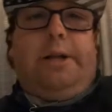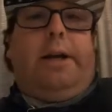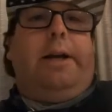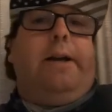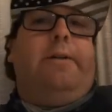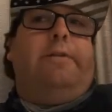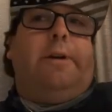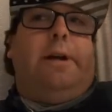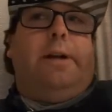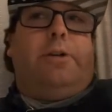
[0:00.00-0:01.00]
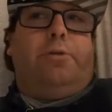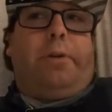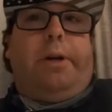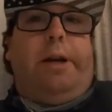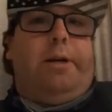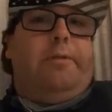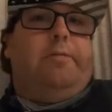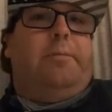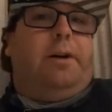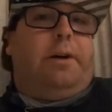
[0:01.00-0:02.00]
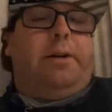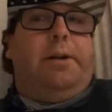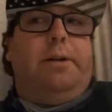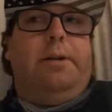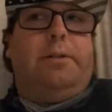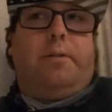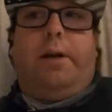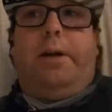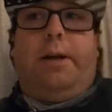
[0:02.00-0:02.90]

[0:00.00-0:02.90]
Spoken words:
I have a creative mind, right?